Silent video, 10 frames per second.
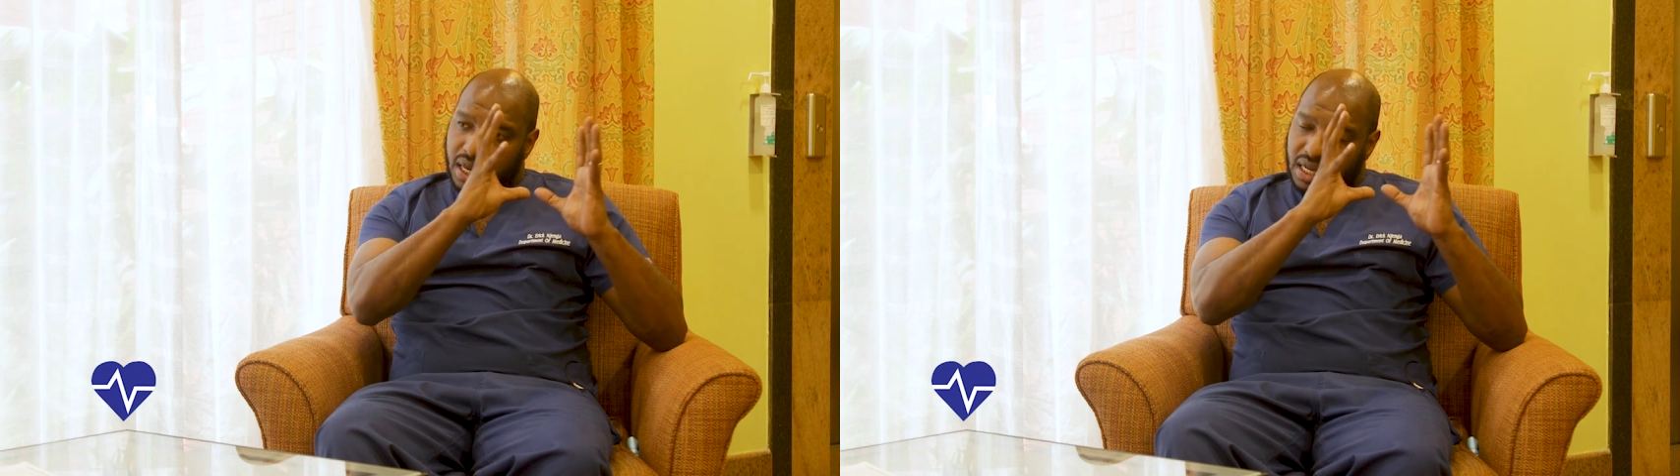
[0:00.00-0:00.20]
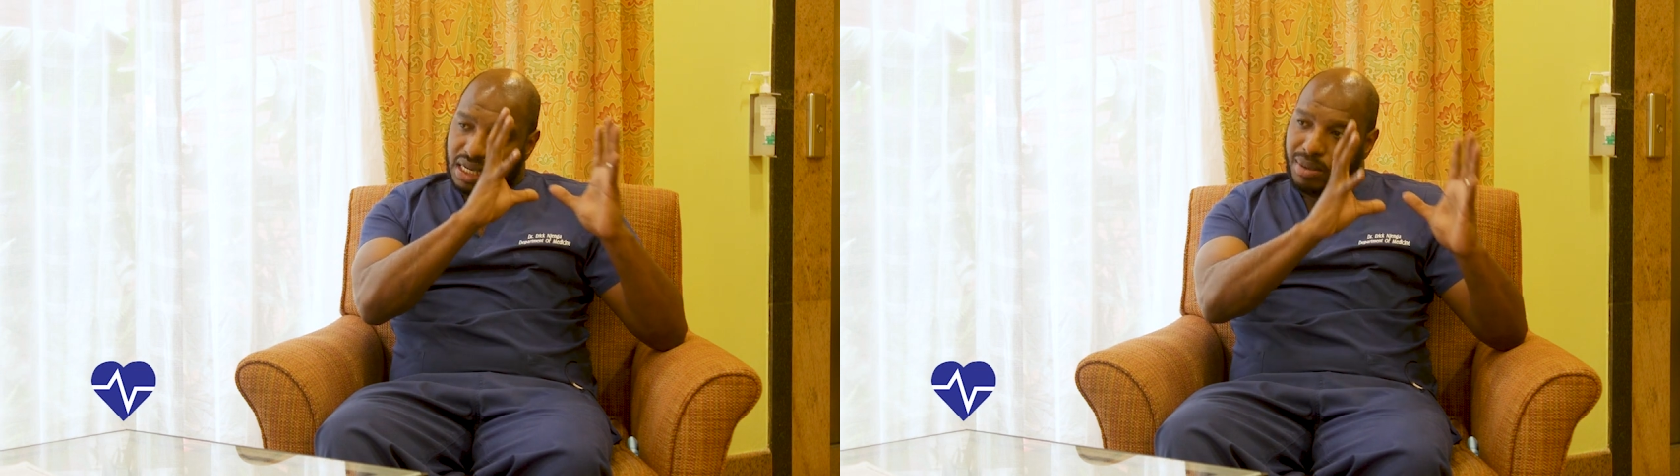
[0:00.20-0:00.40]

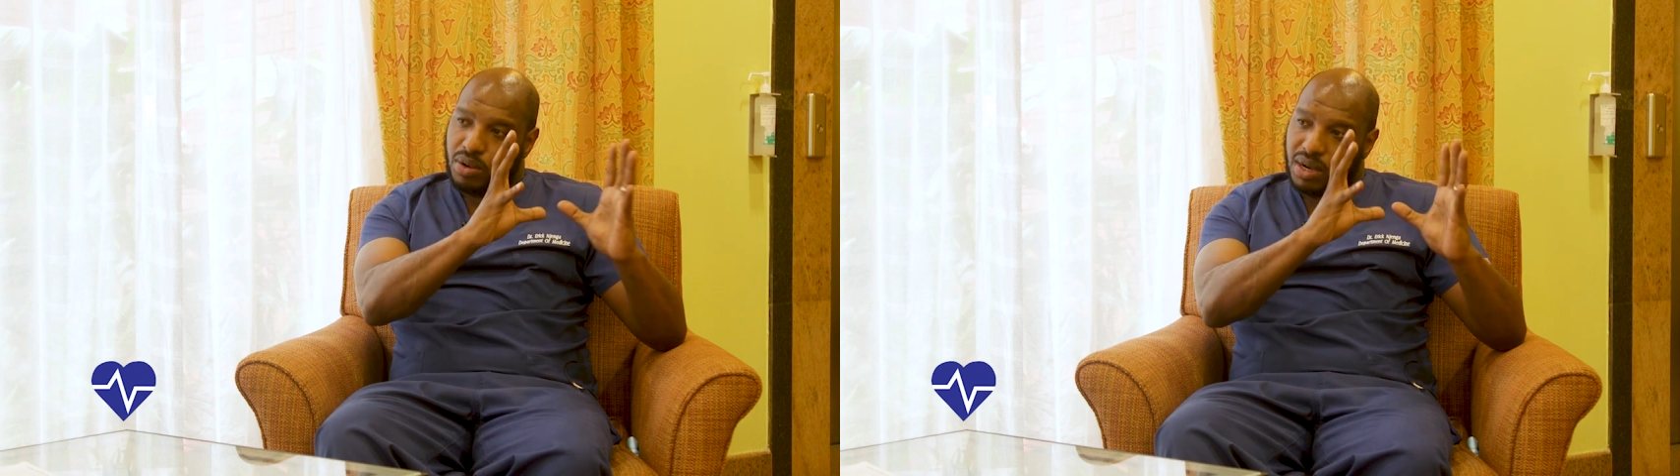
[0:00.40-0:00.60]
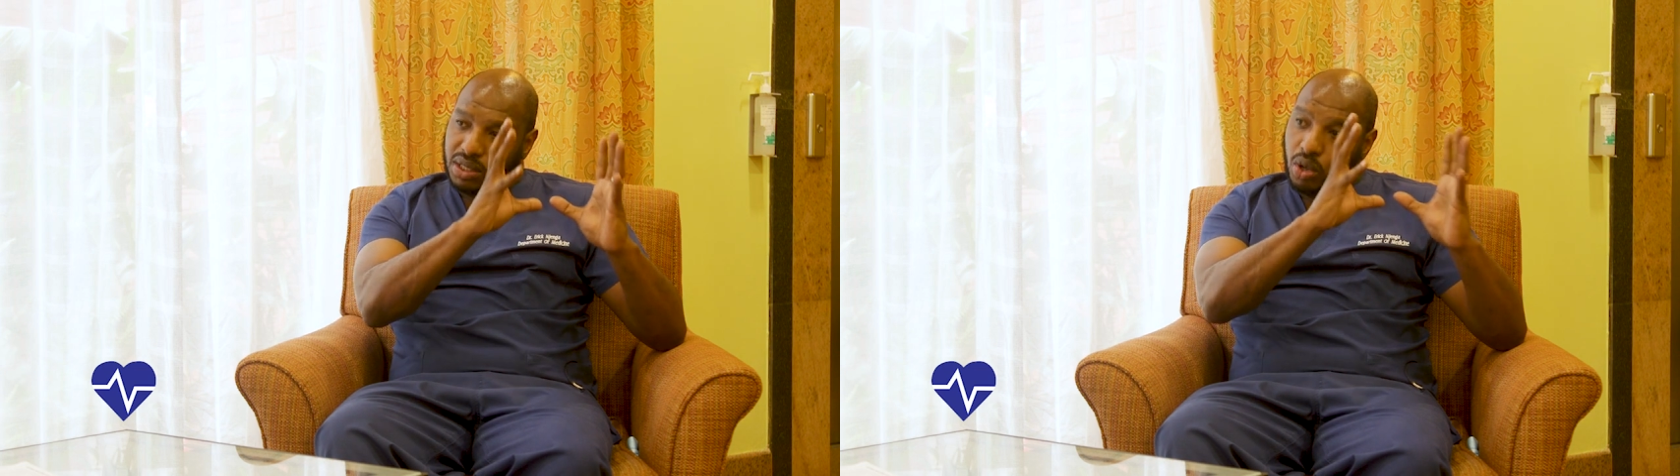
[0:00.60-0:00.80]
in
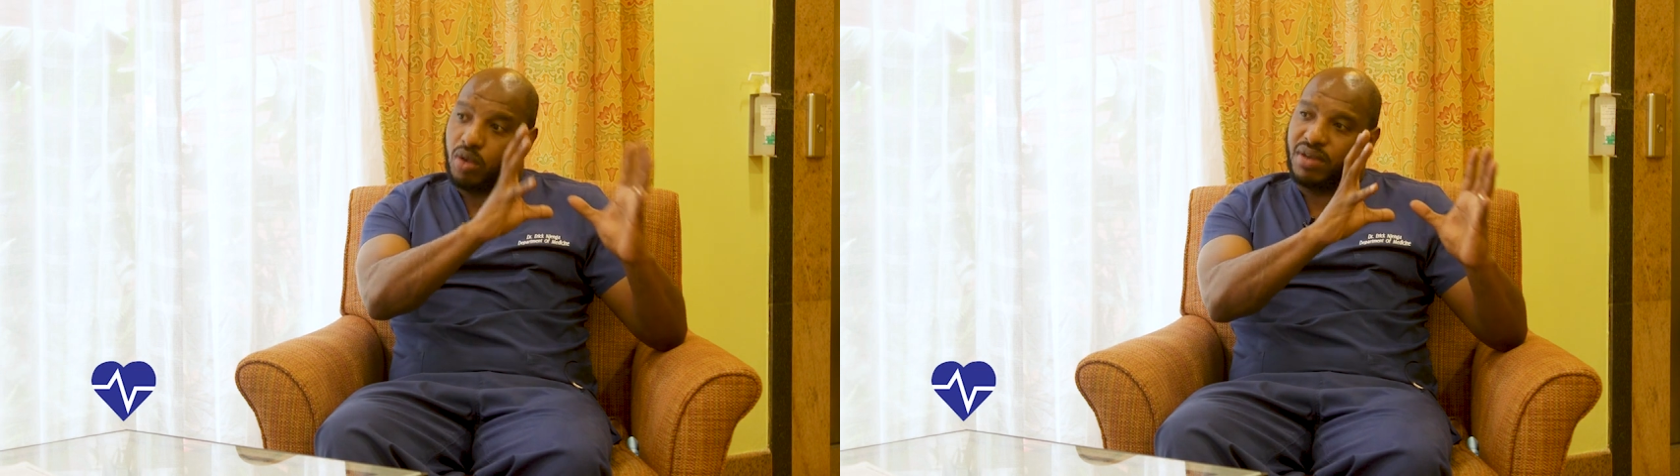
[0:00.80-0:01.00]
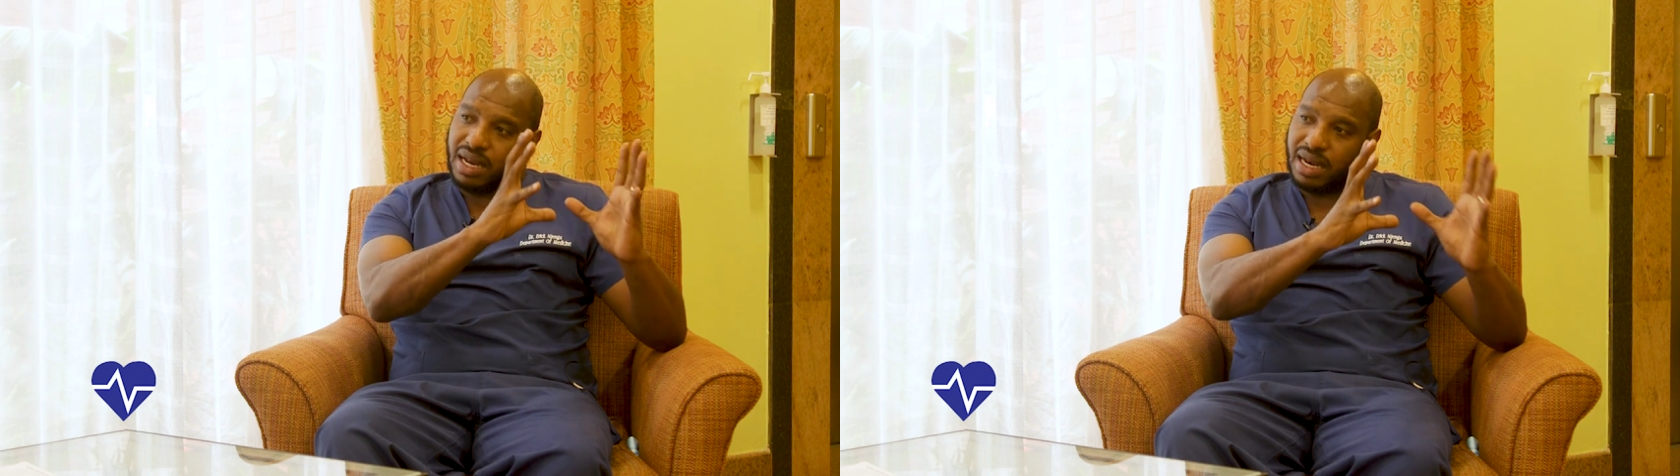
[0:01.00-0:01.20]
someone who has
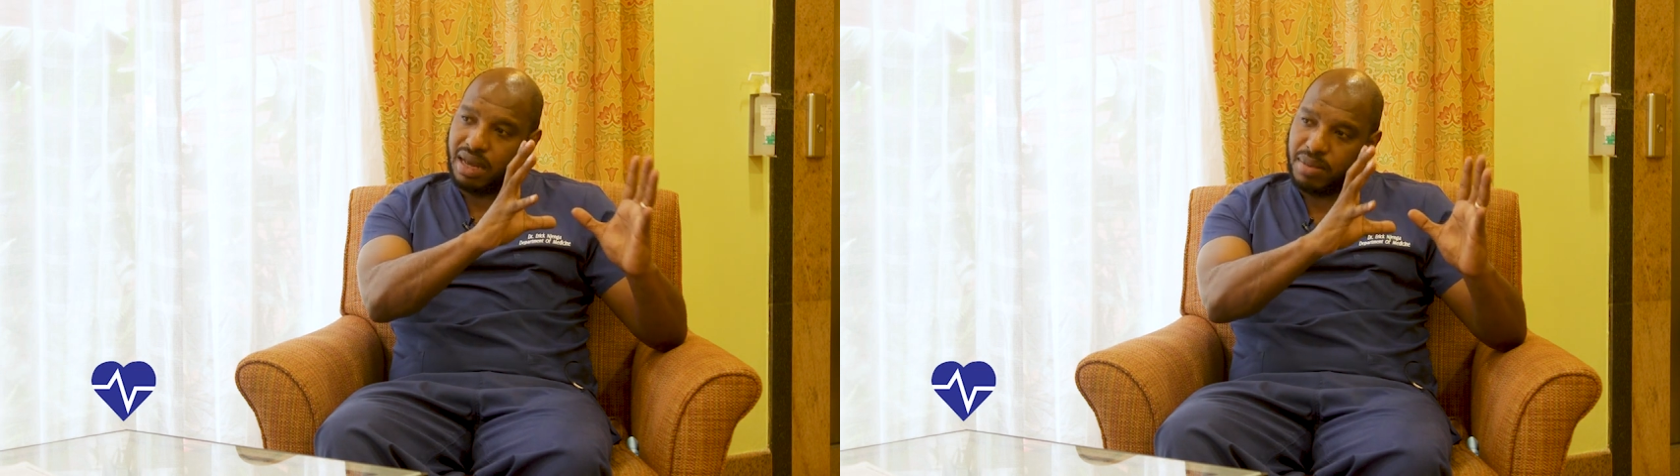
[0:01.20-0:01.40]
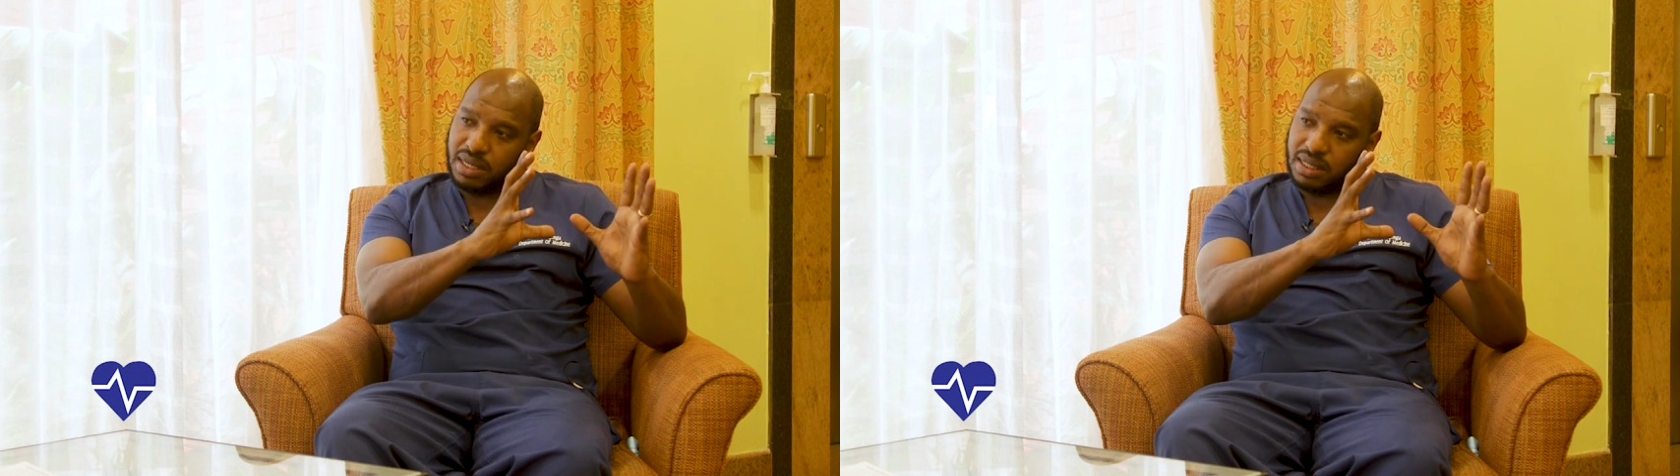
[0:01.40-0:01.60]
COVID and
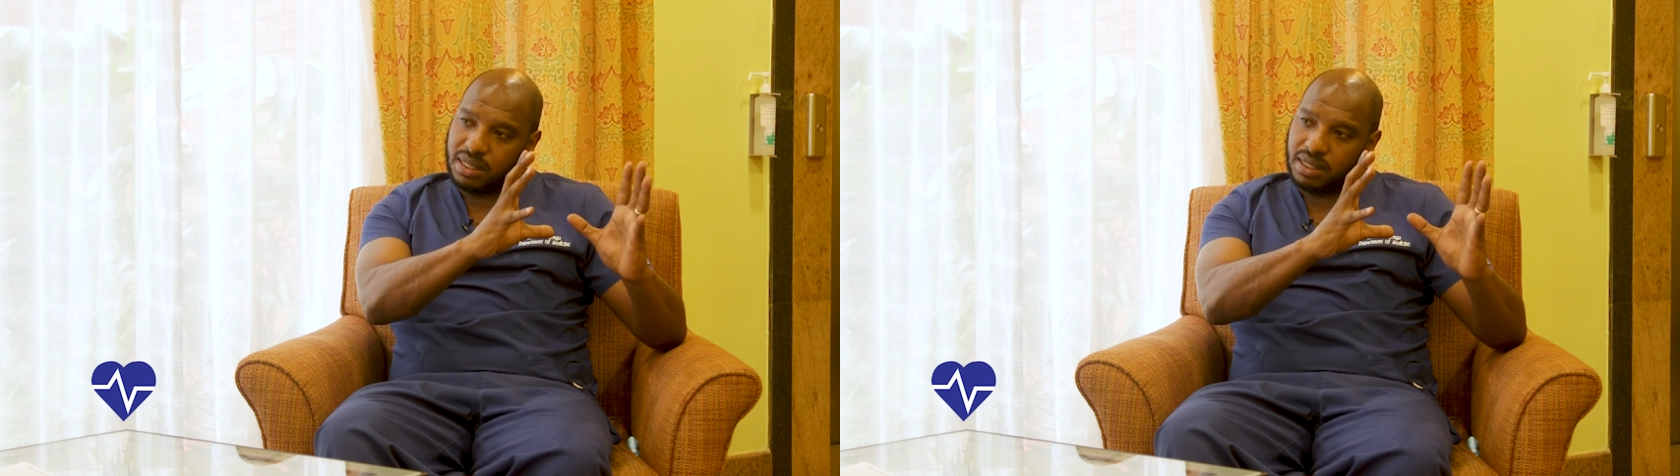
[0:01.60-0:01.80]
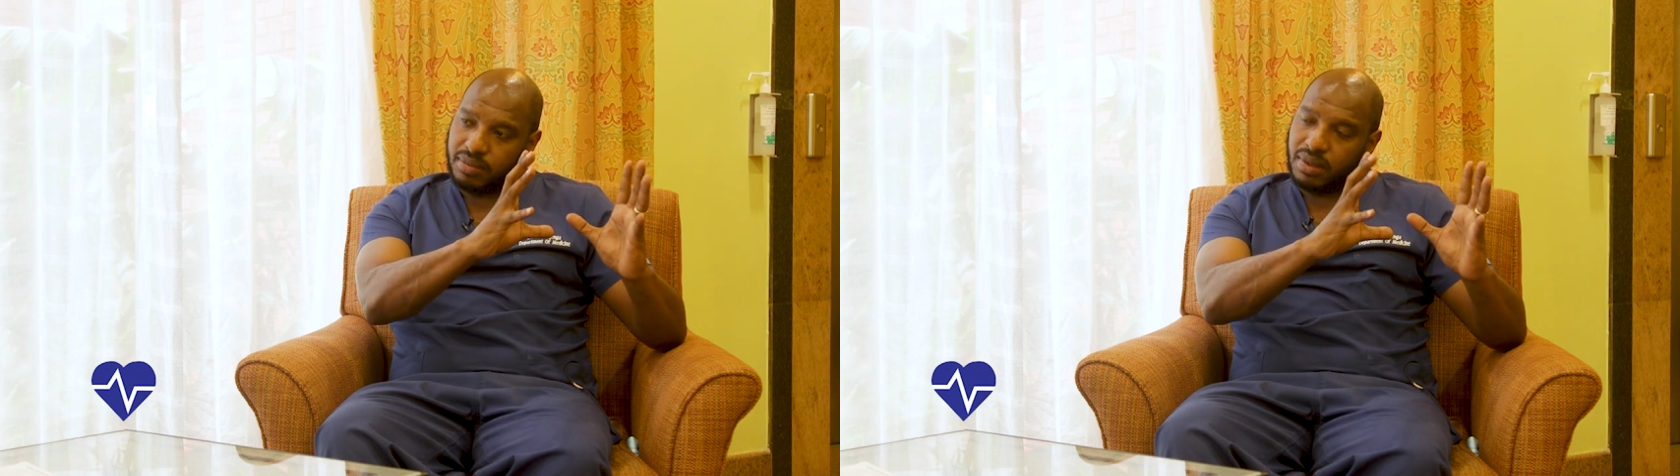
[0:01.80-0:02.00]

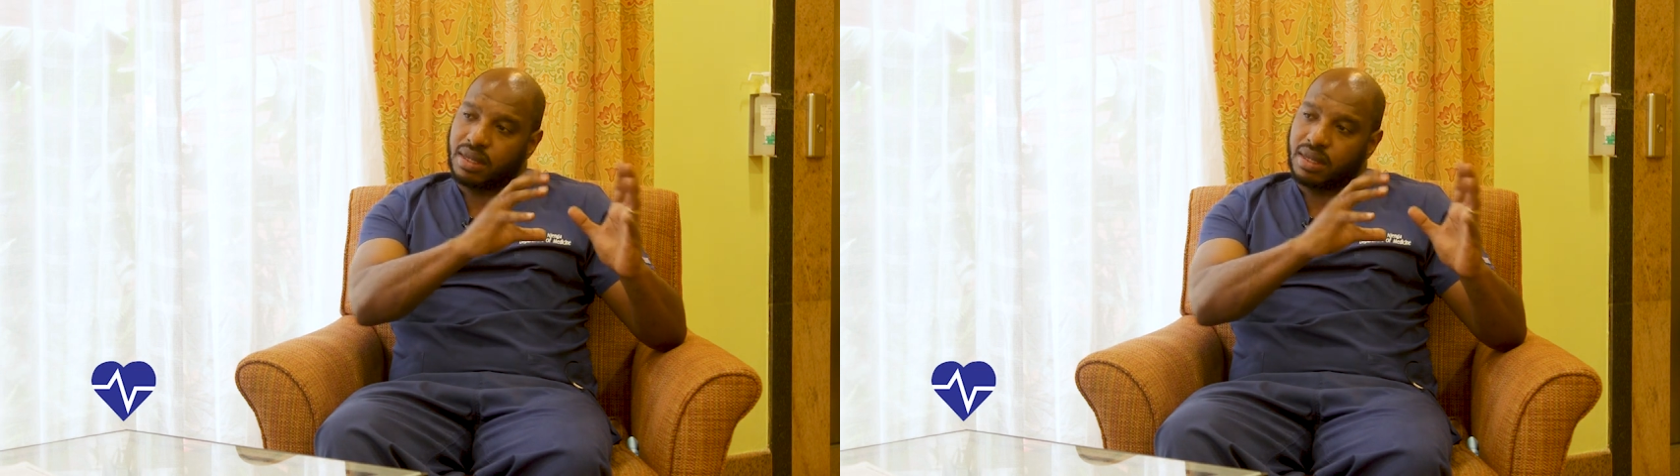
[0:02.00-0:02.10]
diabetes.